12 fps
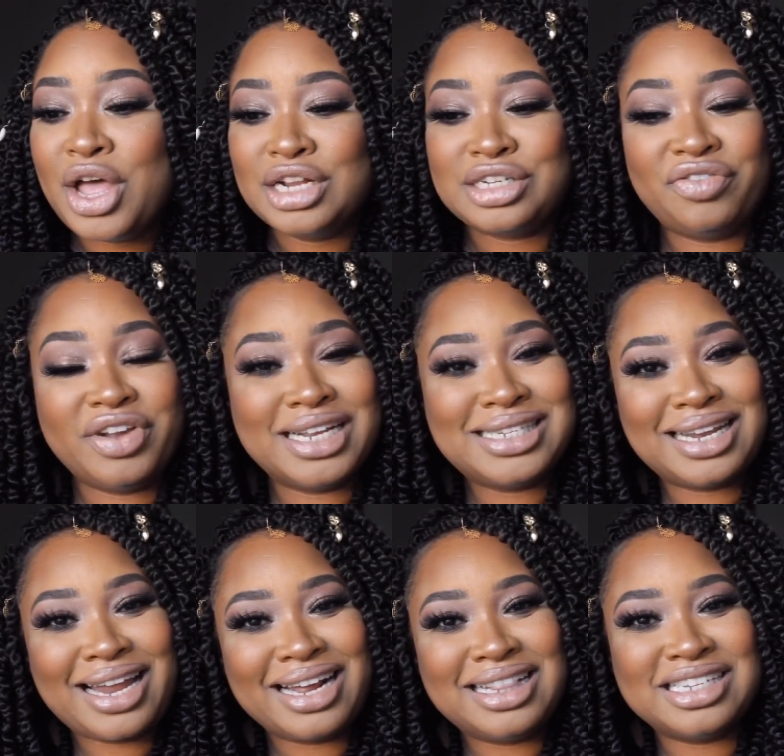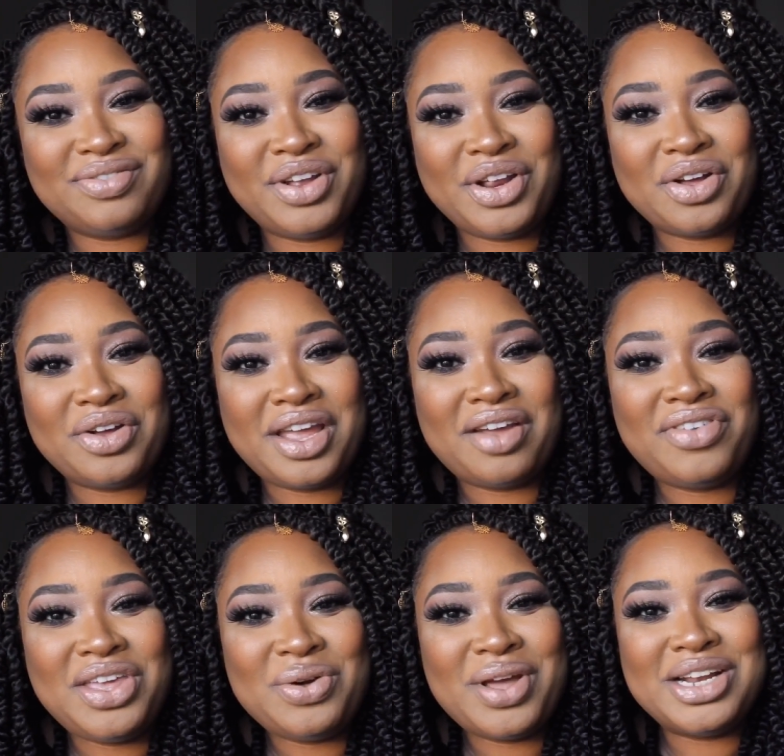Don't forget to like this video if
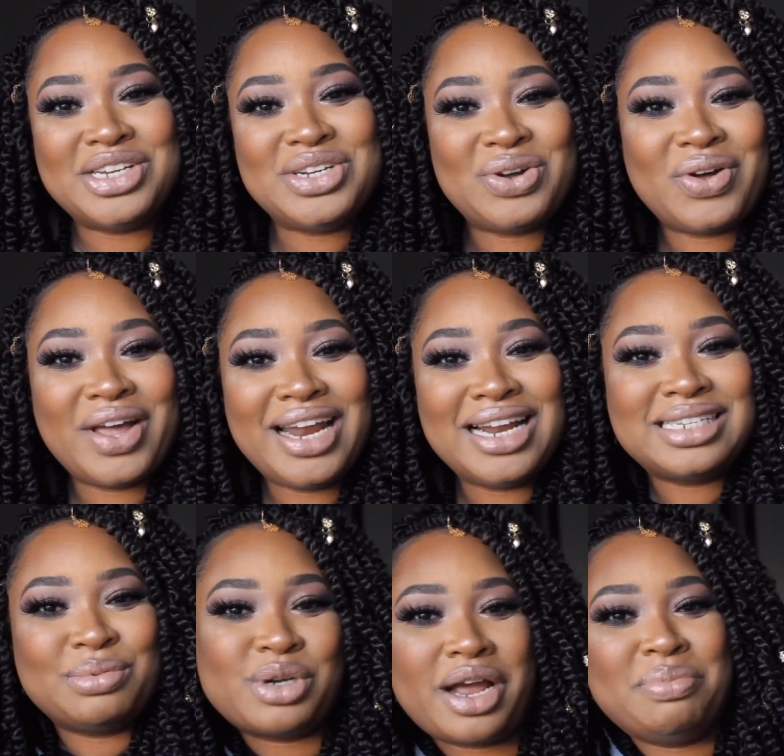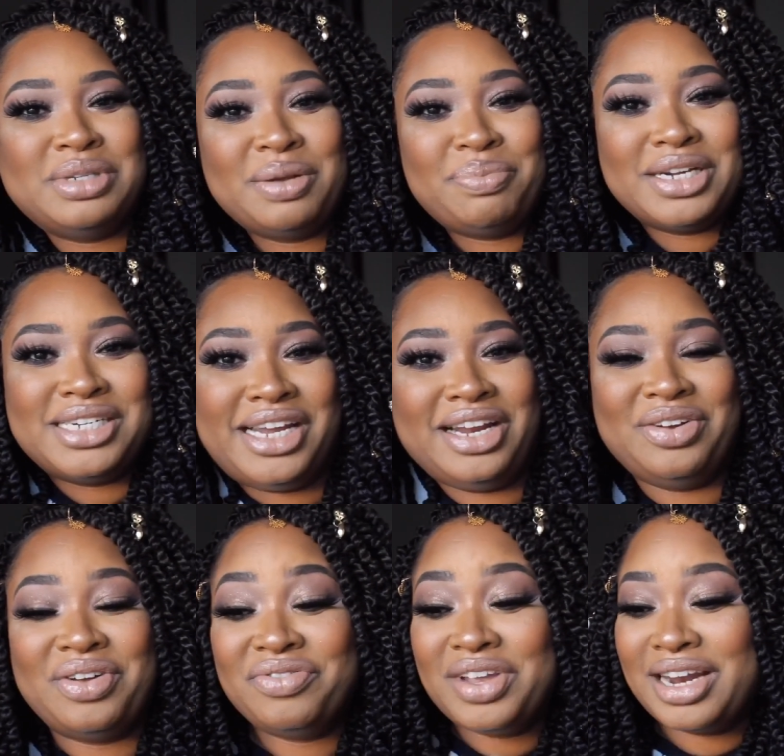you enjoyed, and subscribe to my channel
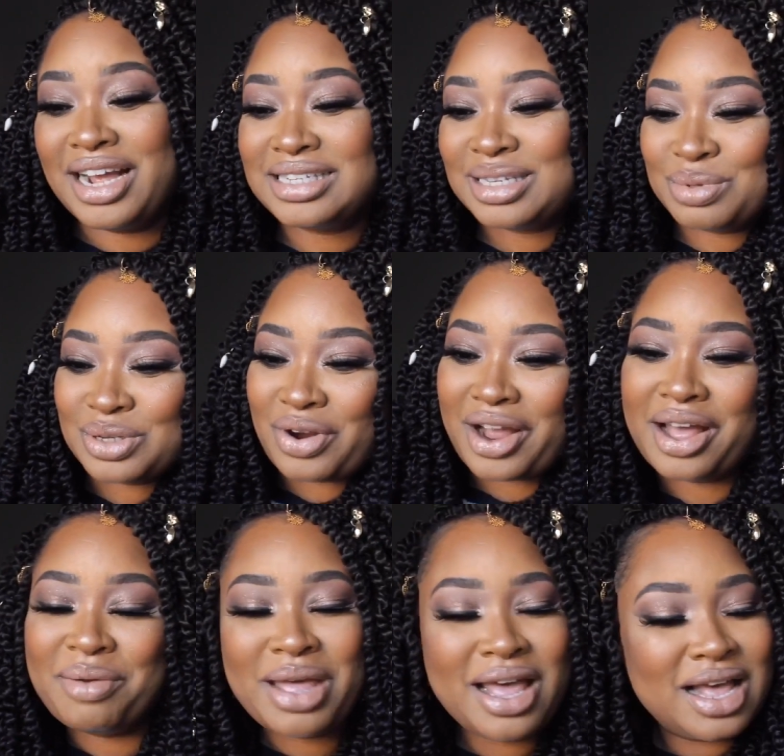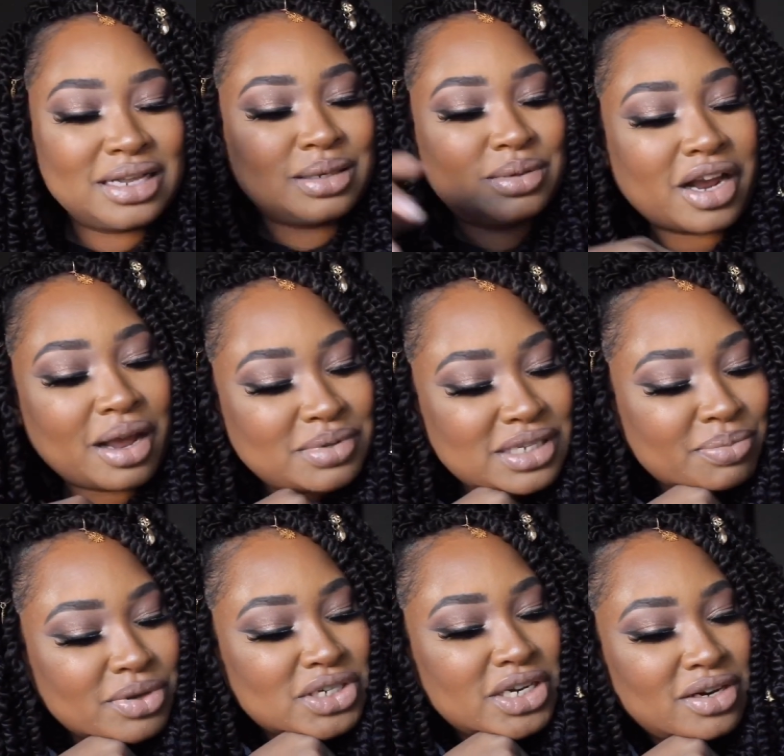if you're not subscribed. Subscribe to
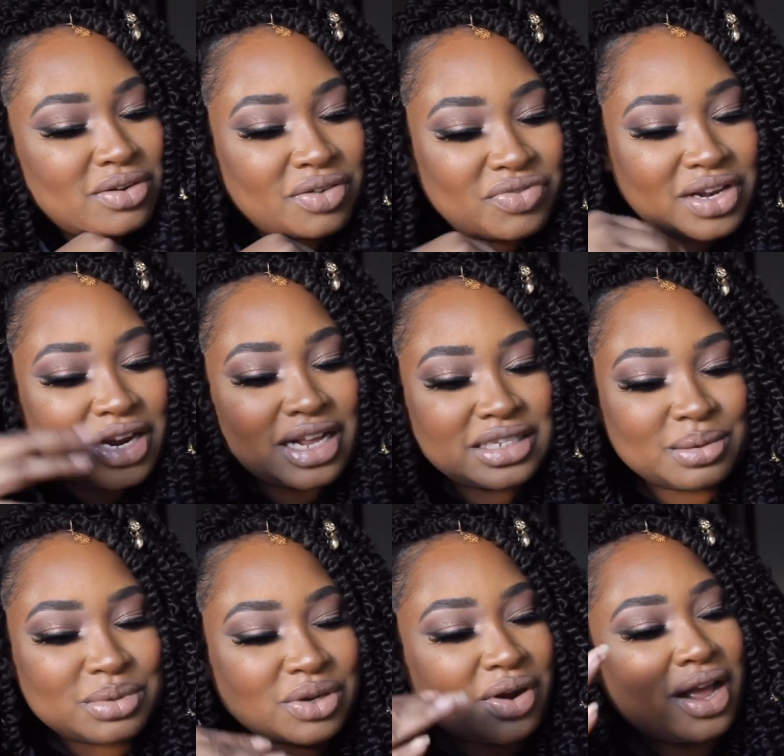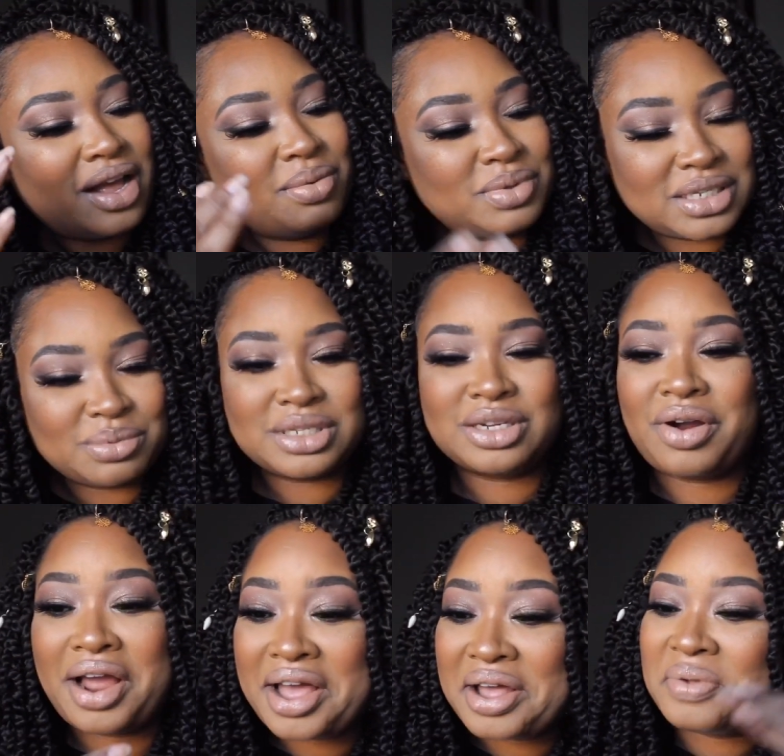my channel if you're not subscribed.
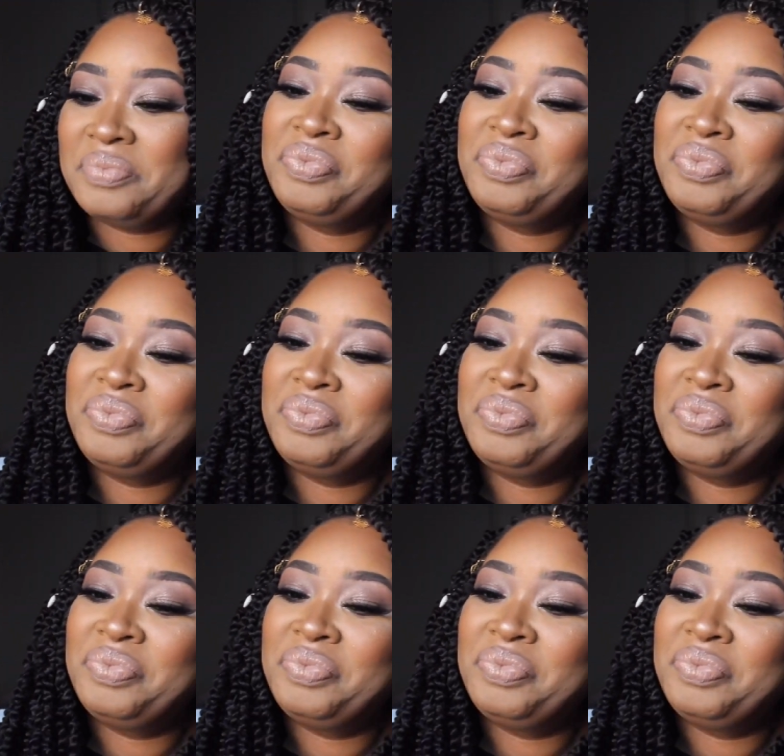Subscribe.